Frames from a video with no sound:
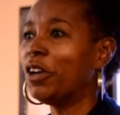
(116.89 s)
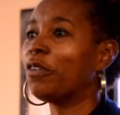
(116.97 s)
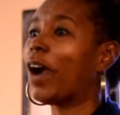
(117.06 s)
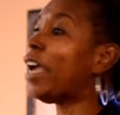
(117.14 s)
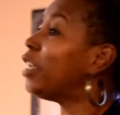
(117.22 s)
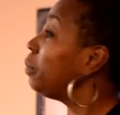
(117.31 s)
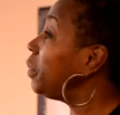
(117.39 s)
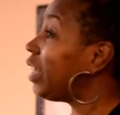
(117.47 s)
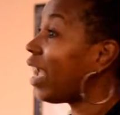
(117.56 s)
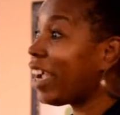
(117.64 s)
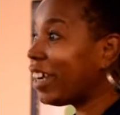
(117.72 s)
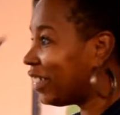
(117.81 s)
Right
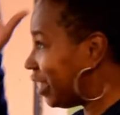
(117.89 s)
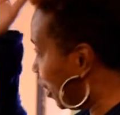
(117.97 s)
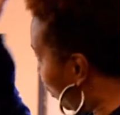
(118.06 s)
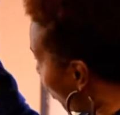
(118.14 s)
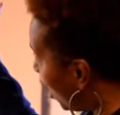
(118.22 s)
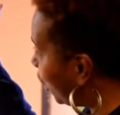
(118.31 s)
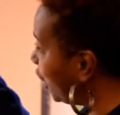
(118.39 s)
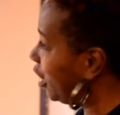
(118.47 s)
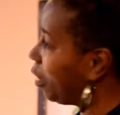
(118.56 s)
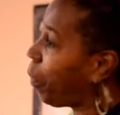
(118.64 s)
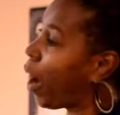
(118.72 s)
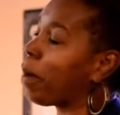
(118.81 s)
upstairs in the wellness
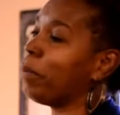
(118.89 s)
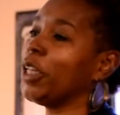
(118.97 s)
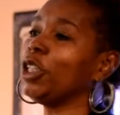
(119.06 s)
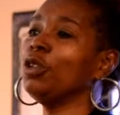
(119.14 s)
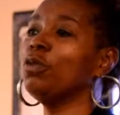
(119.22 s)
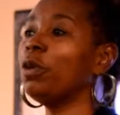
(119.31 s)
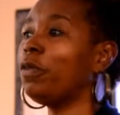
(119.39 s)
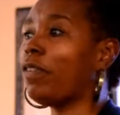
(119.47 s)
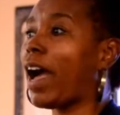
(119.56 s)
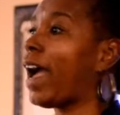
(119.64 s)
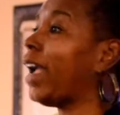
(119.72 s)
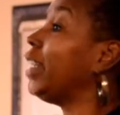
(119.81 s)
department, you will
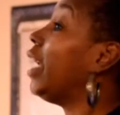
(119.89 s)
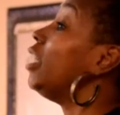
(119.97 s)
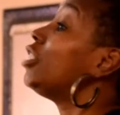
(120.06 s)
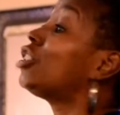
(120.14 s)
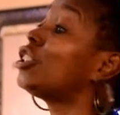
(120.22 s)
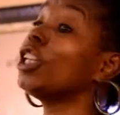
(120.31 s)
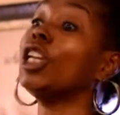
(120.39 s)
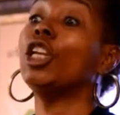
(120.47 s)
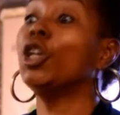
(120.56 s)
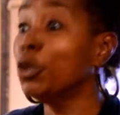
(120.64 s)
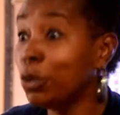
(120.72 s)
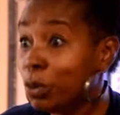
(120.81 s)
find a
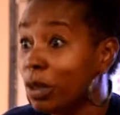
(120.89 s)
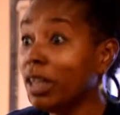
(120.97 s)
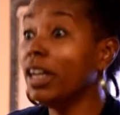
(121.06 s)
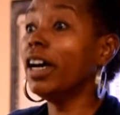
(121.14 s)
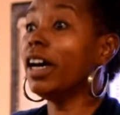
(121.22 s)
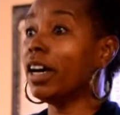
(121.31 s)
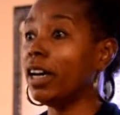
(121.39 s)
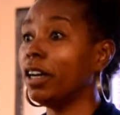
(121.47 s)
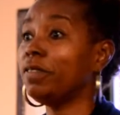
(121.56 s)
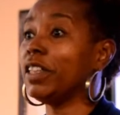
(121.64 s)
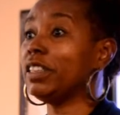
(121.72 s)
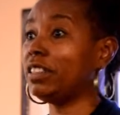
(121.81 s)
slew
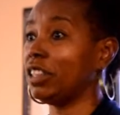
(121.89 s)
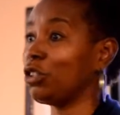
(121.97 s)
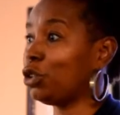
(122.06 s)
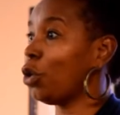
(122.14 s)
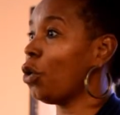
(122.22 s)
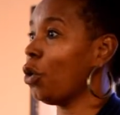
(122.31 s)
of essential